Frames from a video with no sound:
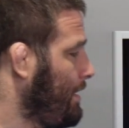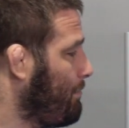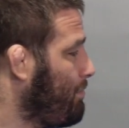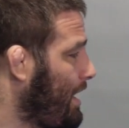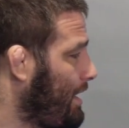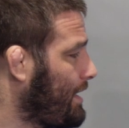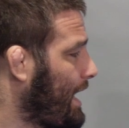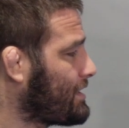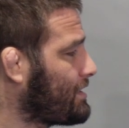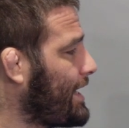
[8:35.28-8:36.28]
But
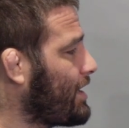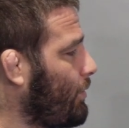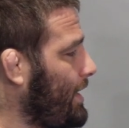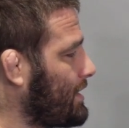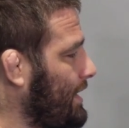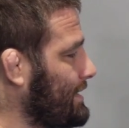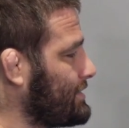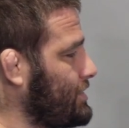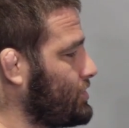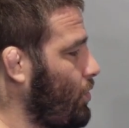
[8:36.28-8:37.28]
at the lighter weight
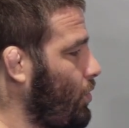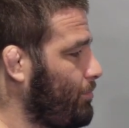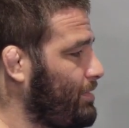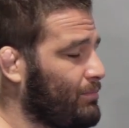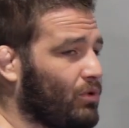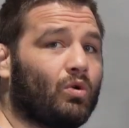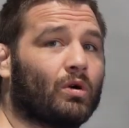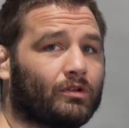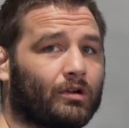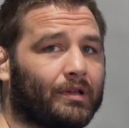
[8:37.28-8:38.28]
classes or people who
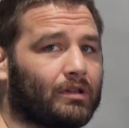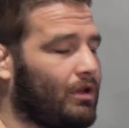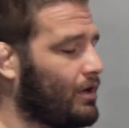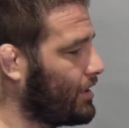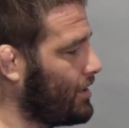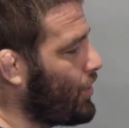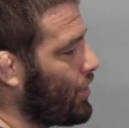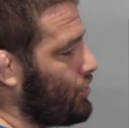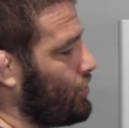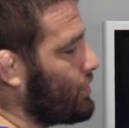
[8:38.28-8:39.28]
are a little bit longer,
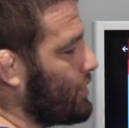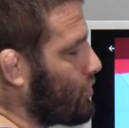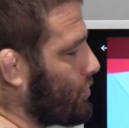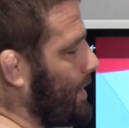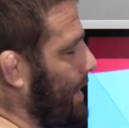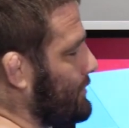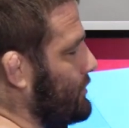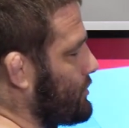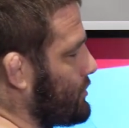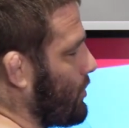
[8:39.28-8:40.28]
you can create
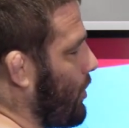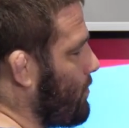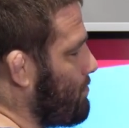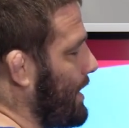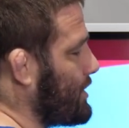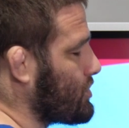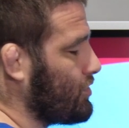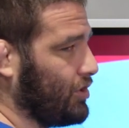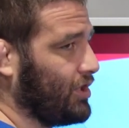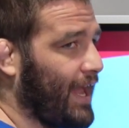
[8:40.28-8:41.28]
so much
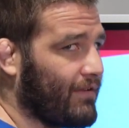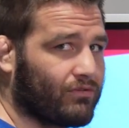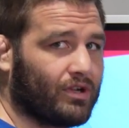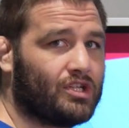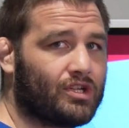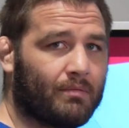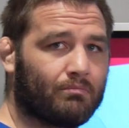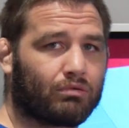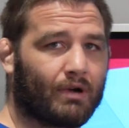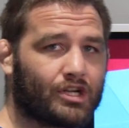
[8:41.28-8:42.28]
leverage
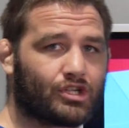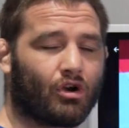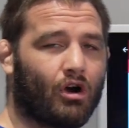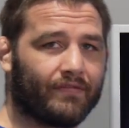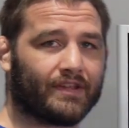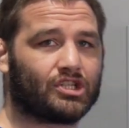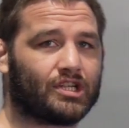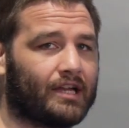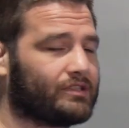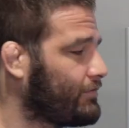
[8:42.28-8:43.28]
and pressure on the
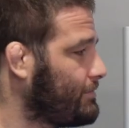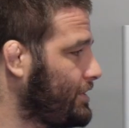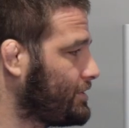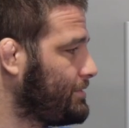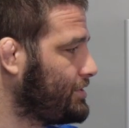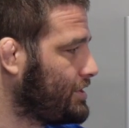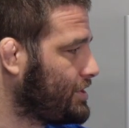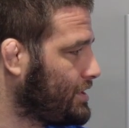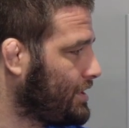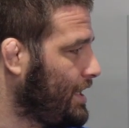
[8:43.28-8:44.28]
chest from this
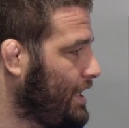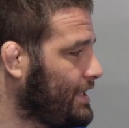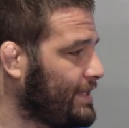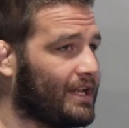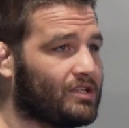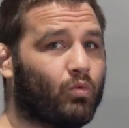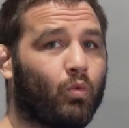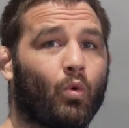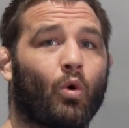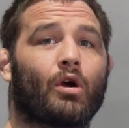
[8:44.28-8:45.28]
position that it's
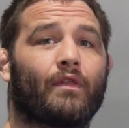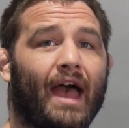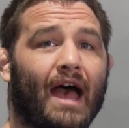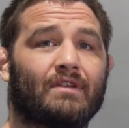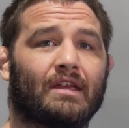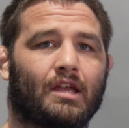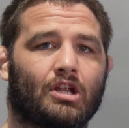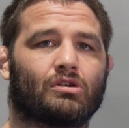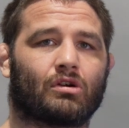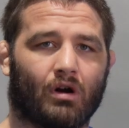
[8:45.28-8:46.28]
worth having
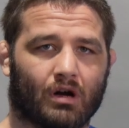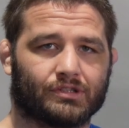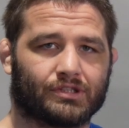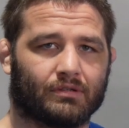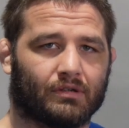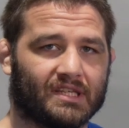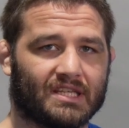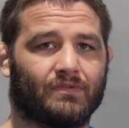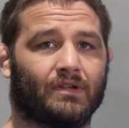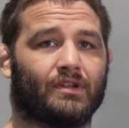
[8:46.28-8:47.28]
in your arsenal,
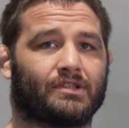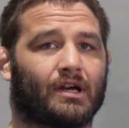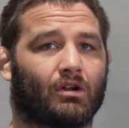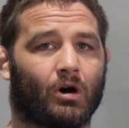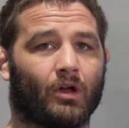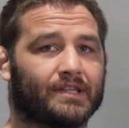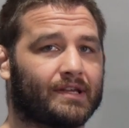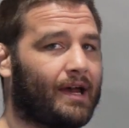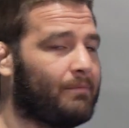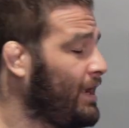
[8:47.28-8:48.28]
even if it's not all the time.